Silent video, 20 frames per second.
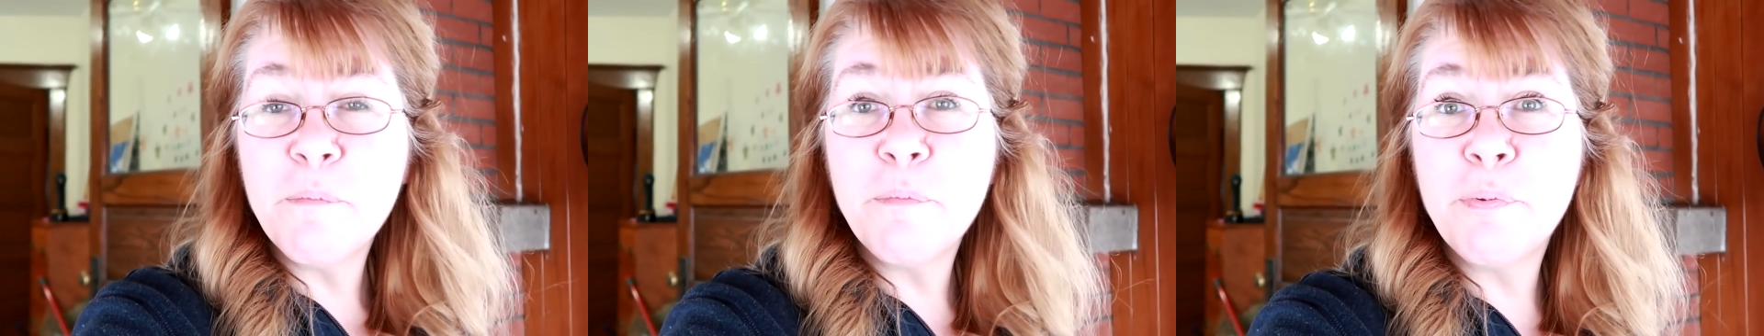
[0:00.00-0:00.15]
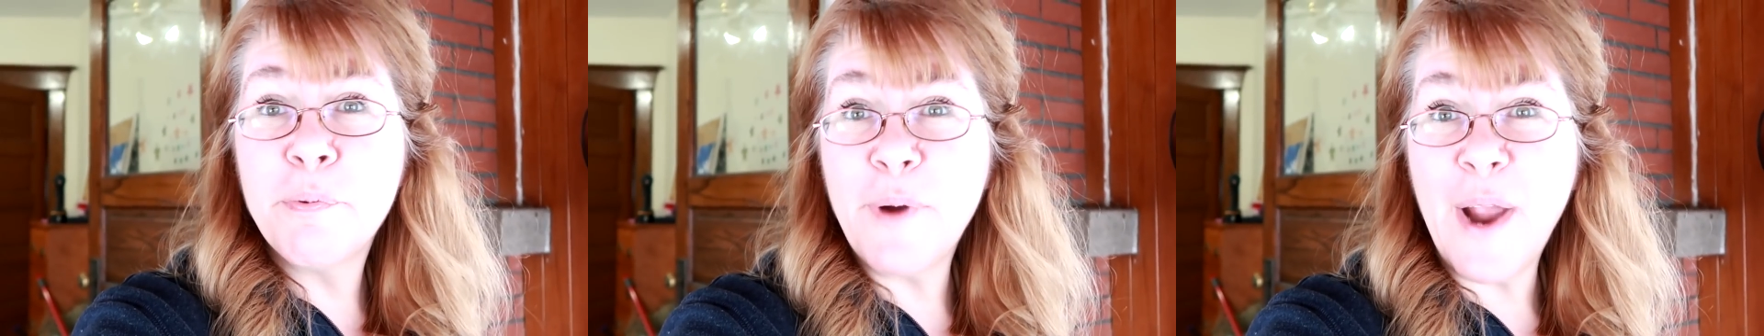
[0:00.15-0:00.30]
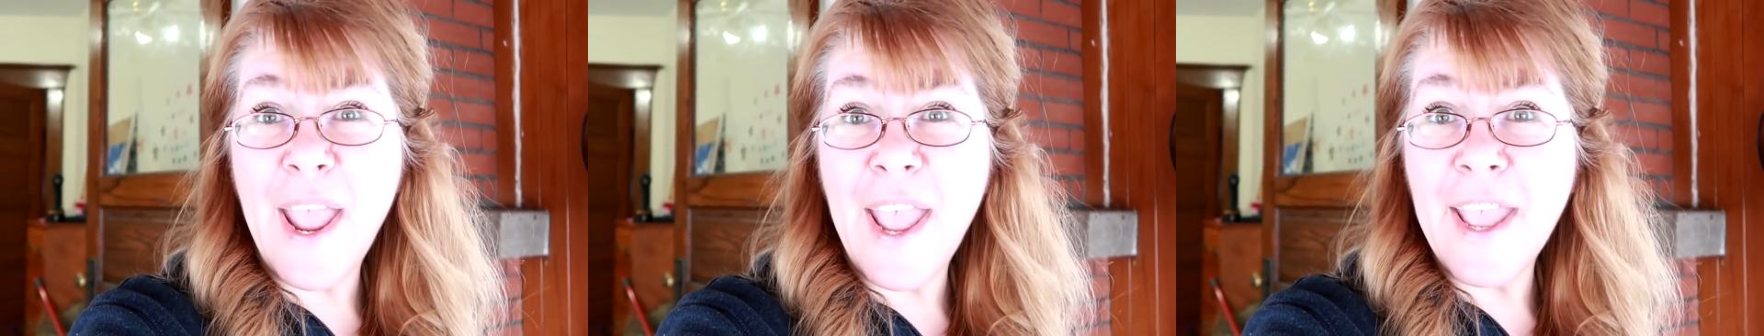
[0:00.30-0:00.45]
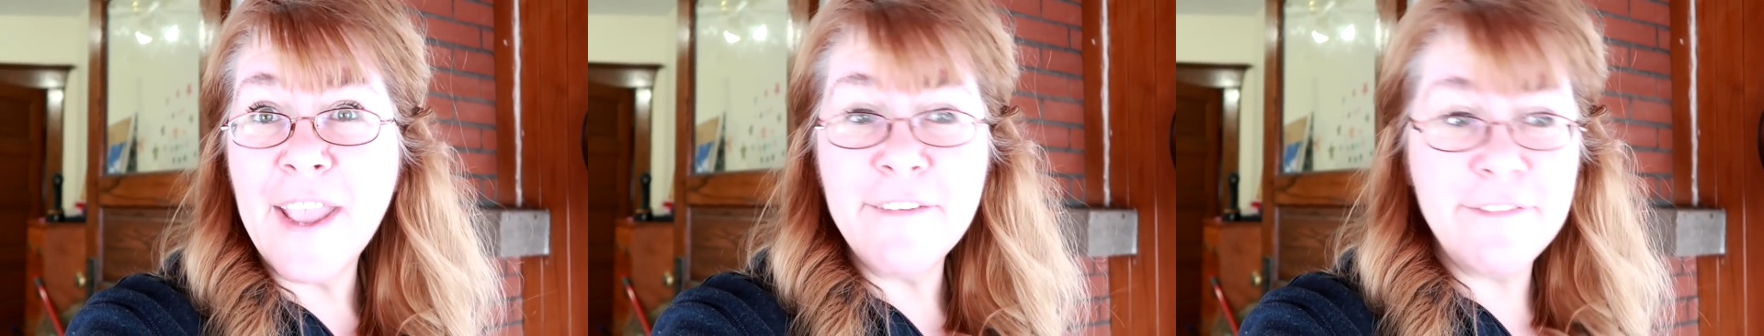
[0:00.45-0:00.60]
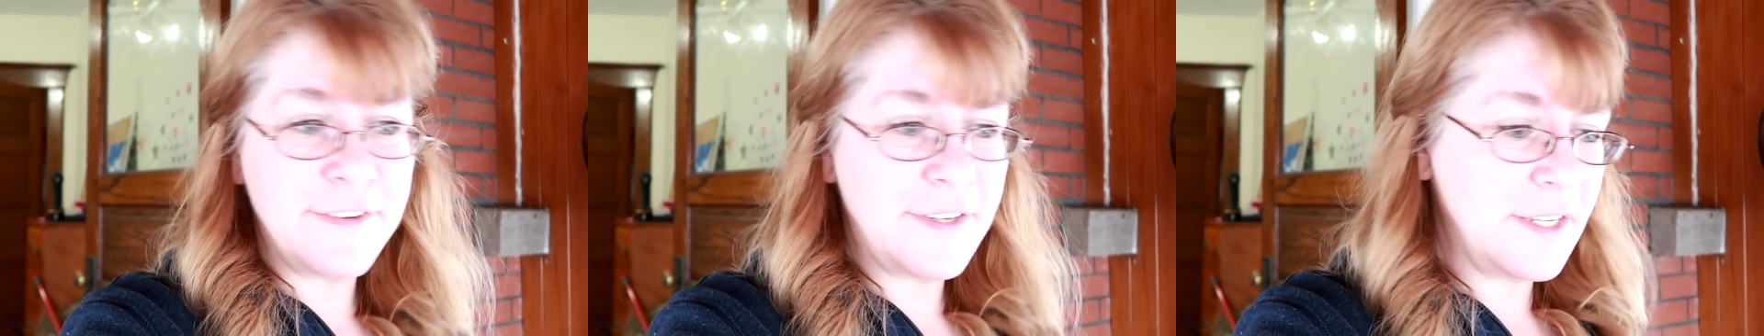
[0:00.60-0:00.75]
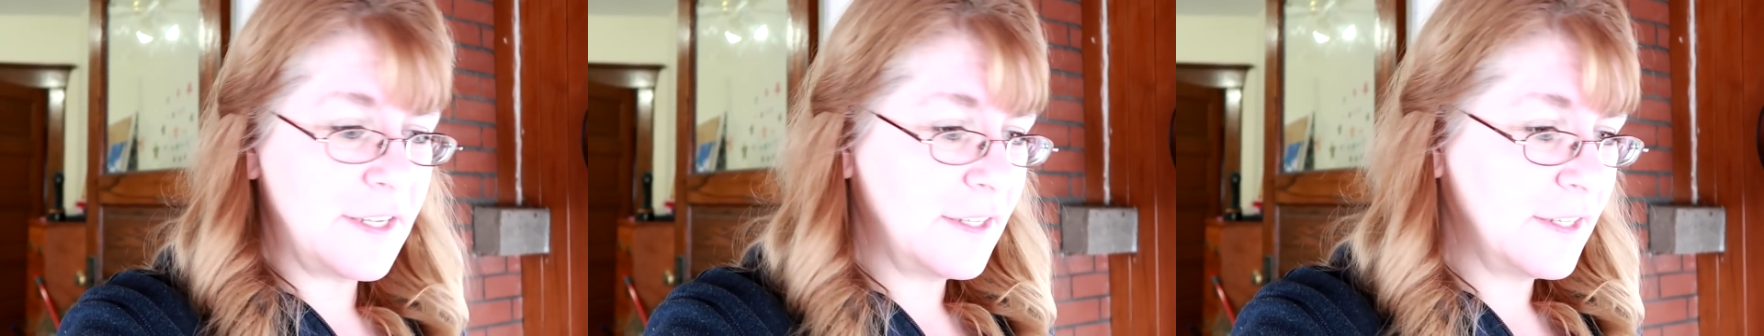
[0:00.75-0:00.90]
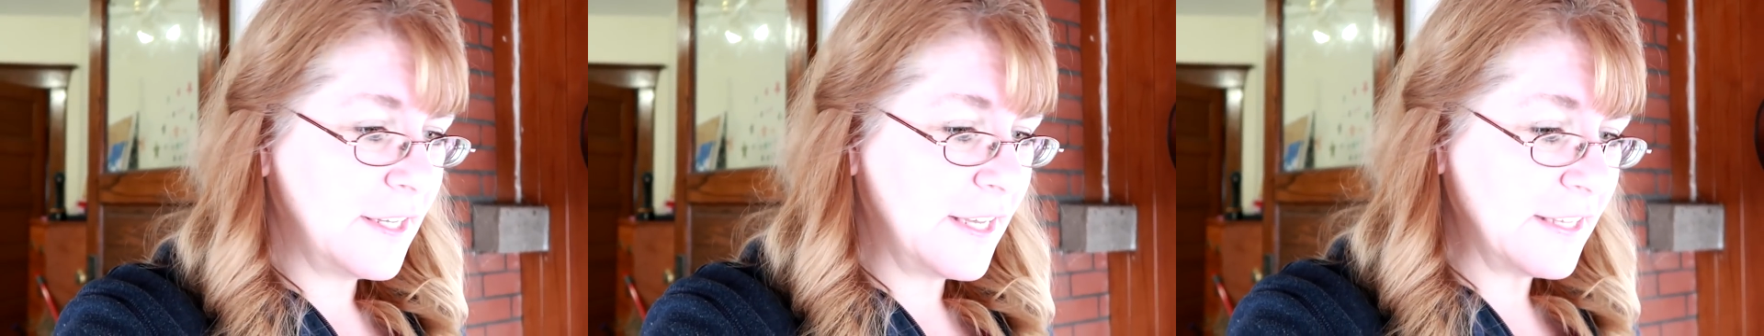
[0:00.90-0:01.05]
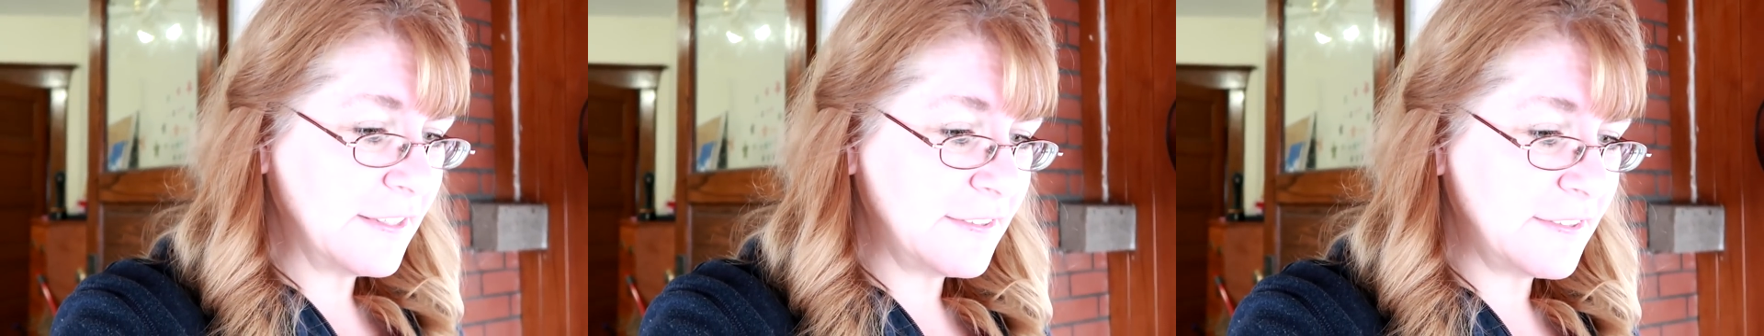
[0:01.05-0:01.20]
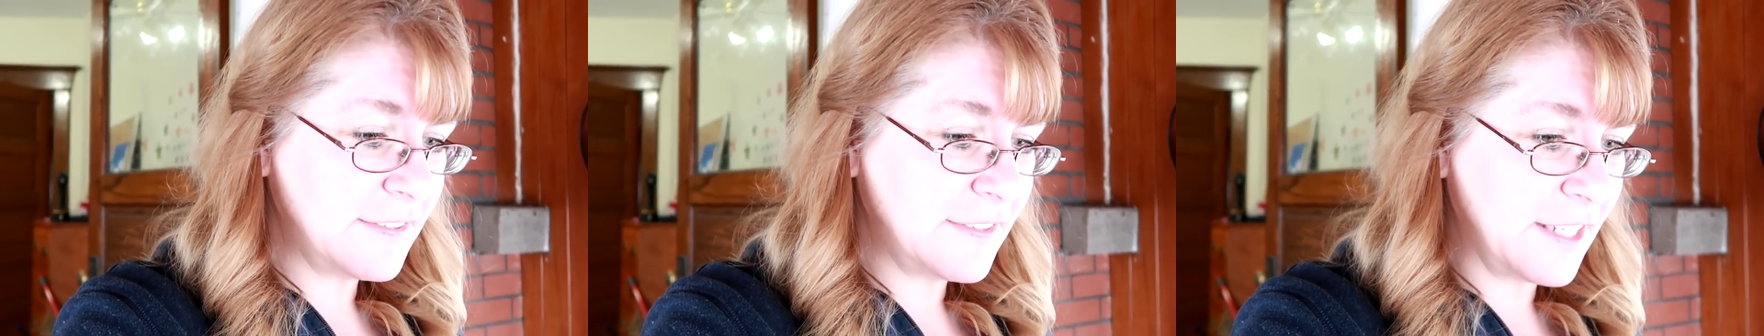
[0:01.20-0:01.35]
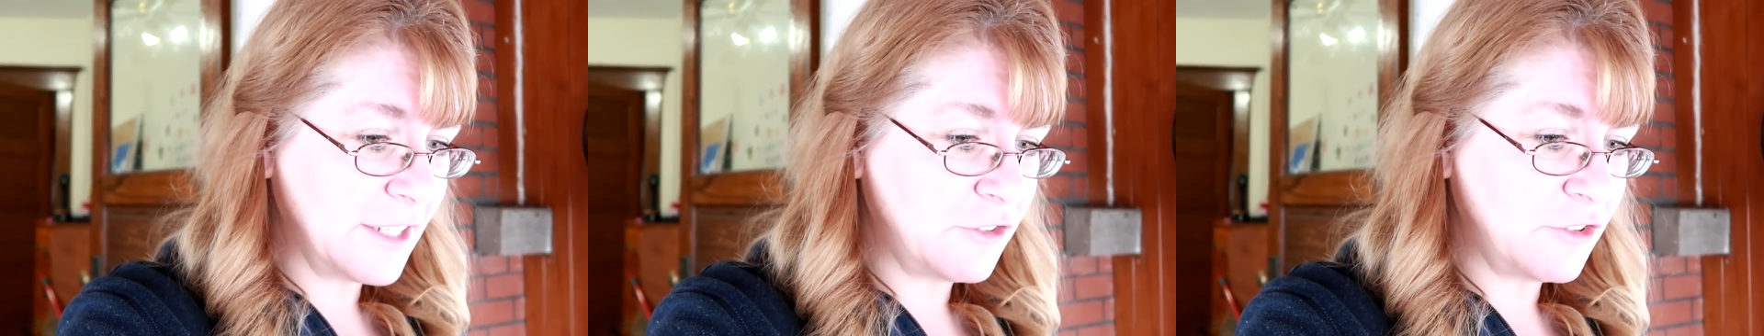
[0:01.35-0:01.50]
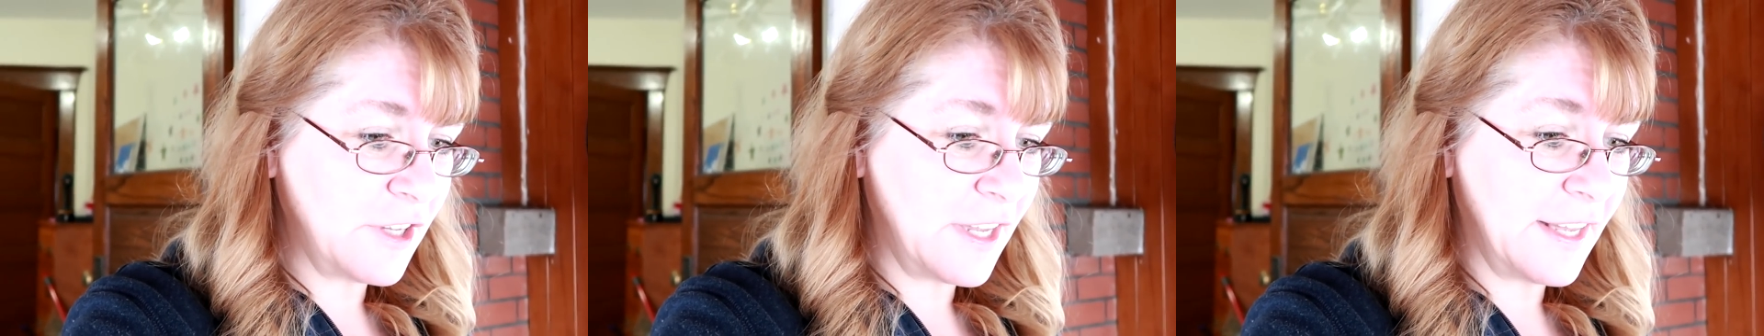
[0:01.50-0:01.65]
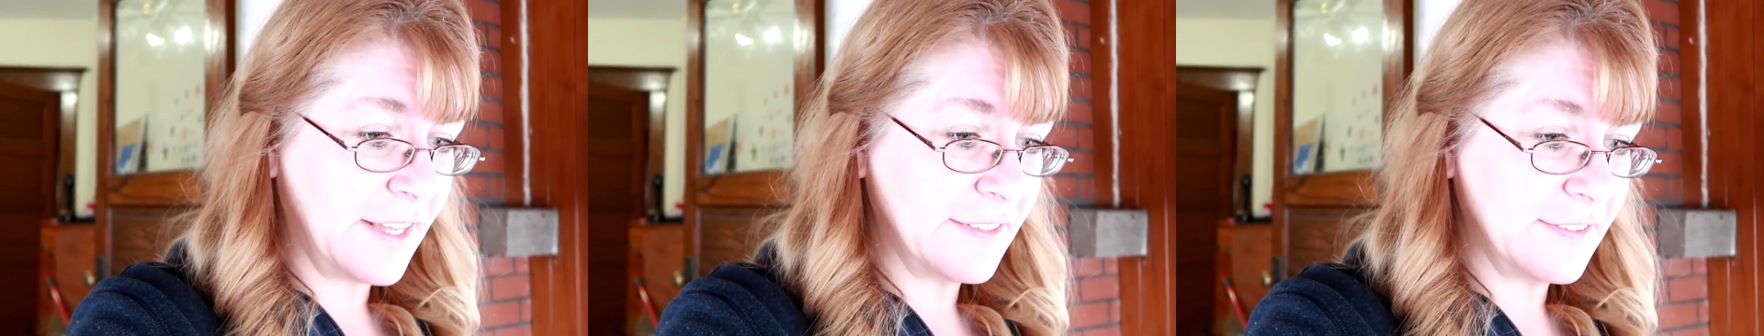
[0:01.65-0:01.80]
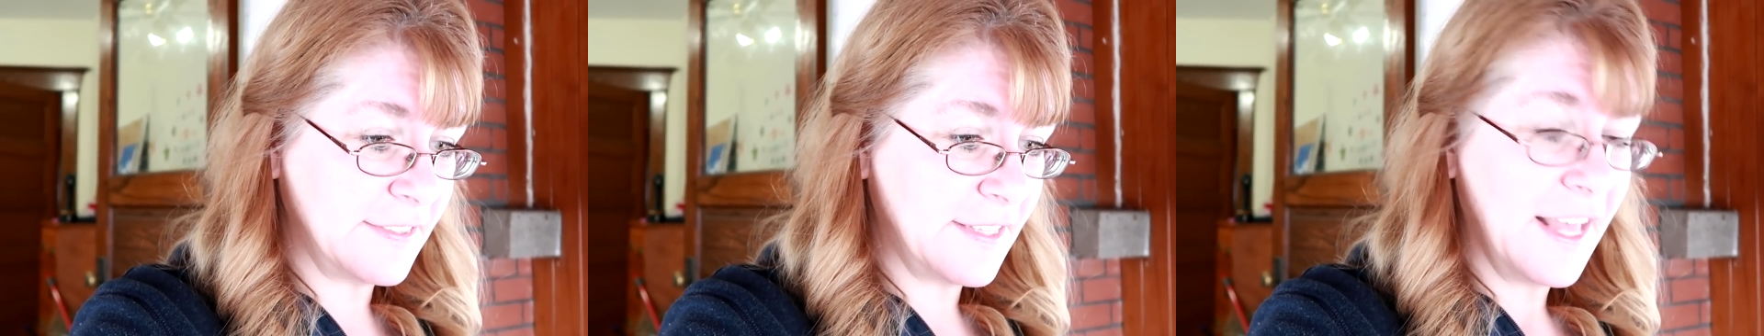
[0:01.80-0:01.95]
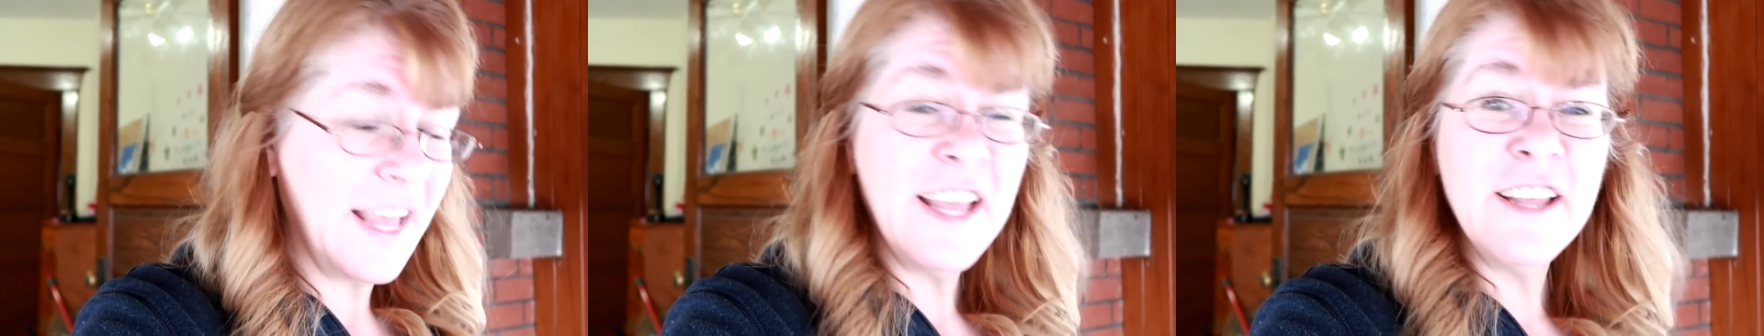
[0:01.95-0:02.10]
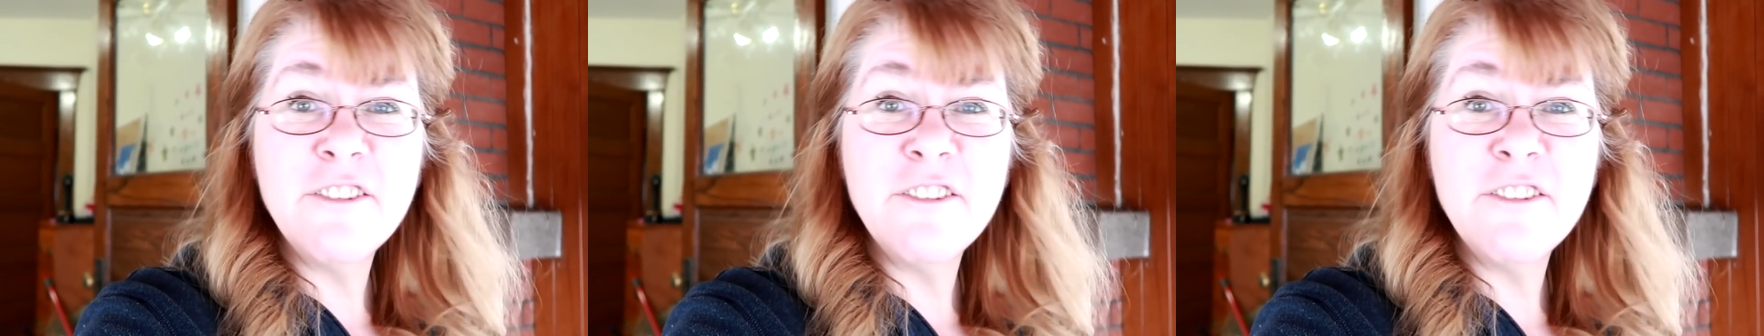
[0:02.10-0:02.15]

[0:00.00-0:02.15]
braved his stitches